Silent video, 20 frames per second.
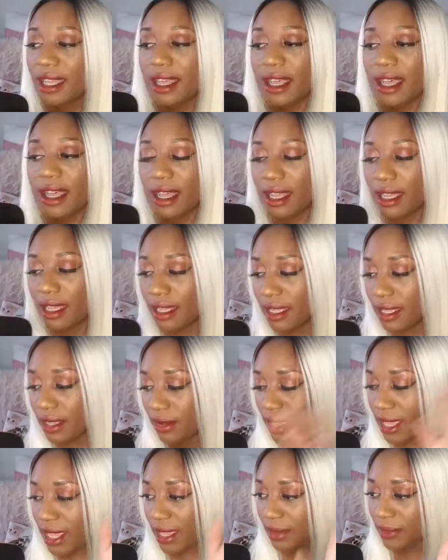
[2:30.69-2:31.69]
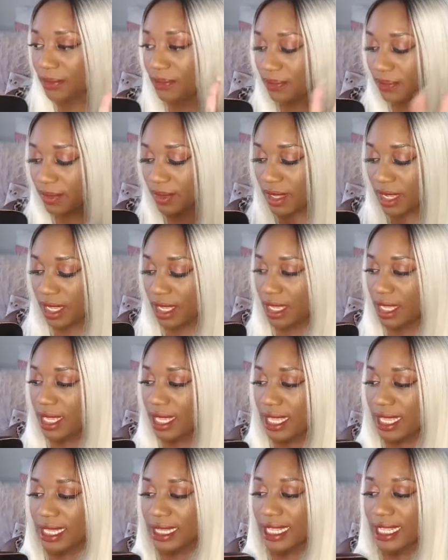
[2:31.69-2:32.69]
Okay,
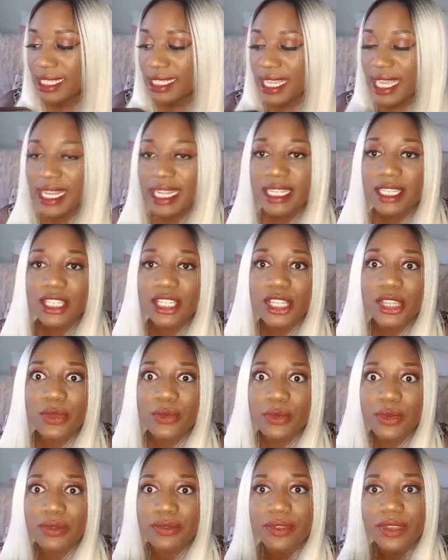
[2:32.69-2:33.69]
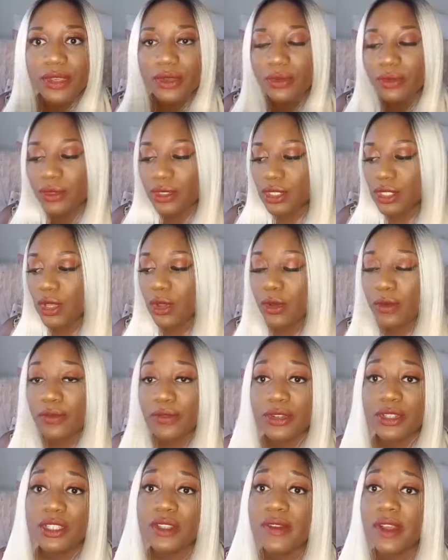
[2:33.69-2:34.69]
let's get into the review. So
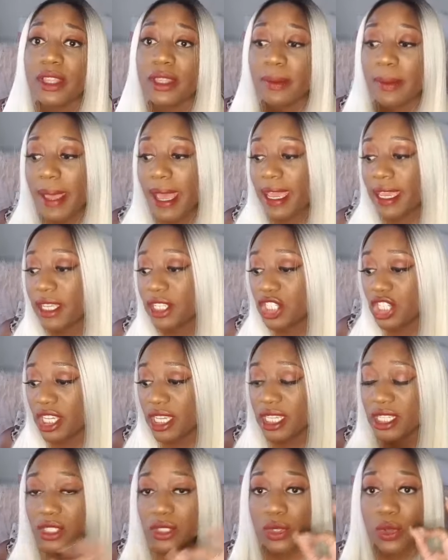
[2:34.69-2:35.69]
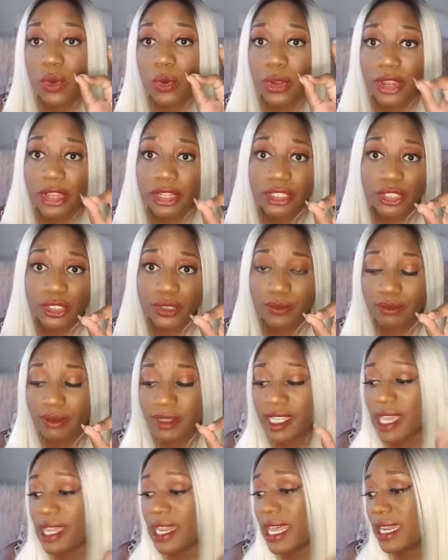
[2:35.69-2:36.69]
first of all, the packaging is gorge,
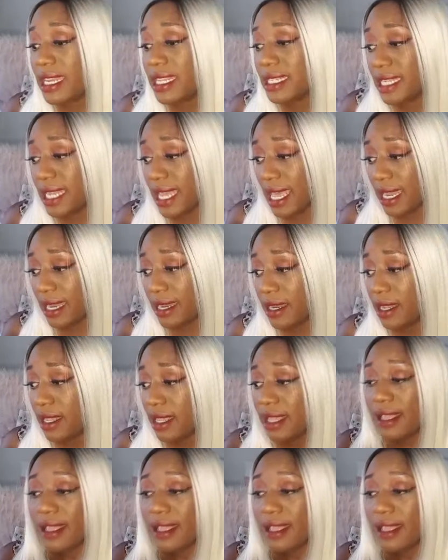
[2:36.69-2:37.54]
10 out of 10.